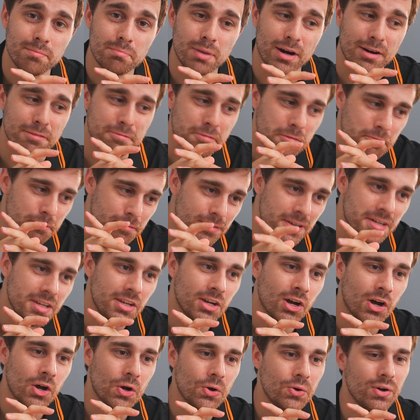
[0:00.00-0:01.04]
But for
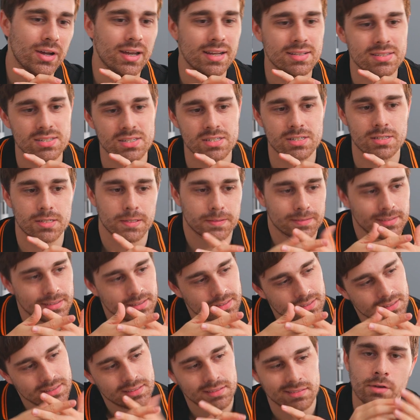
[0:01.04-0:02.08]
video, it's
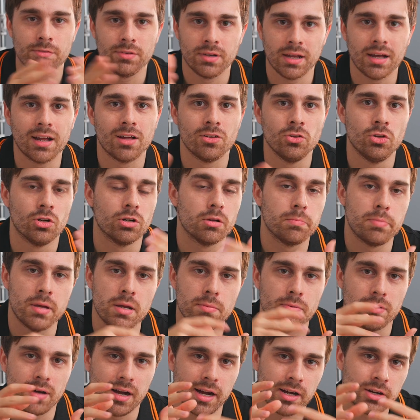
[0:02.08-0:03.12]
given that a lot of
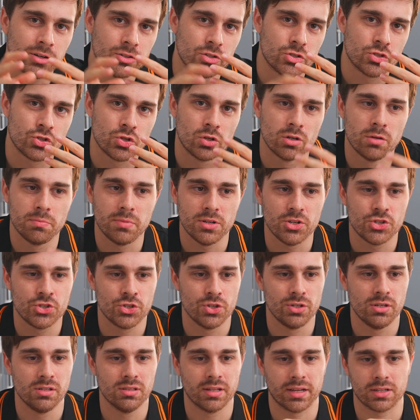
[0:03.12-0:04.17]
people are going to sort of be
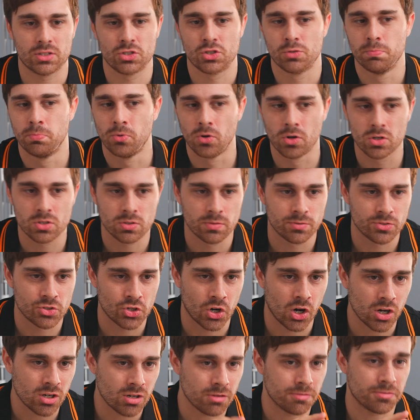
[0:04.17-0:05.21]
shooting like sports
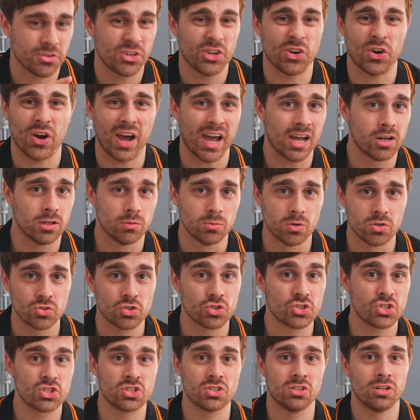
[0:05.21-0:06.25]
photography or
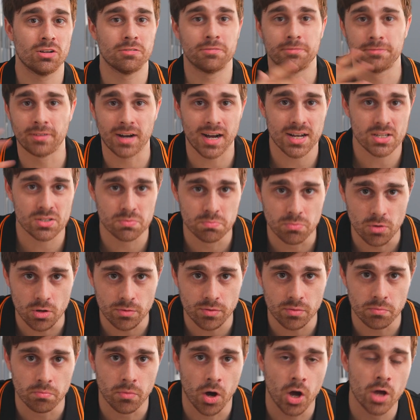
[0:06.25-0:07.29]
animals or just a lot of fast
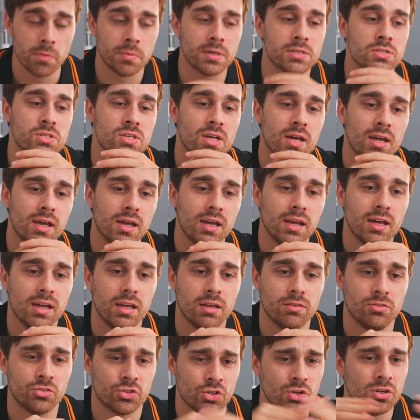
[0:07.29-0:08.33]
moving moments.
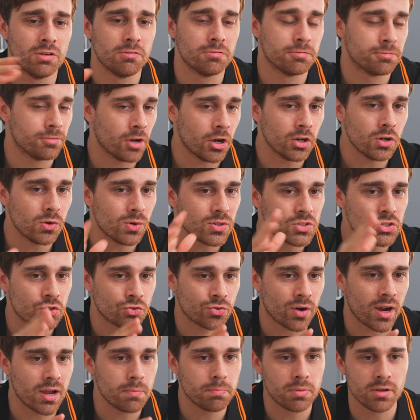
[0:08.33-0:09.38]
Shooting photo, it's
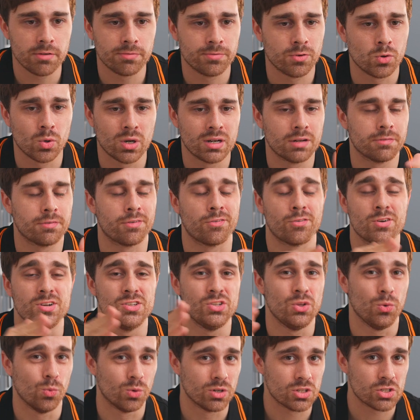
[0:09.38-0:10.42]
great, but for whatever
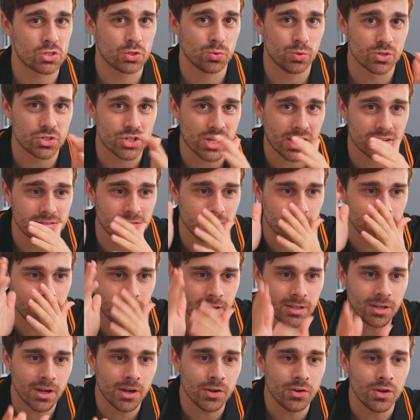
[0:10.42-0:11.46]
reason you want to switch out to
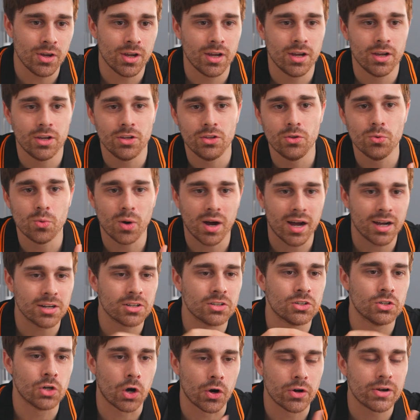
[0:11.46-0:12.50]
video, you
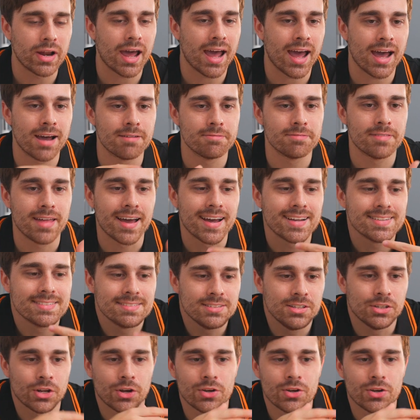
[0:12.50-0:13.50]
aren't going to have that,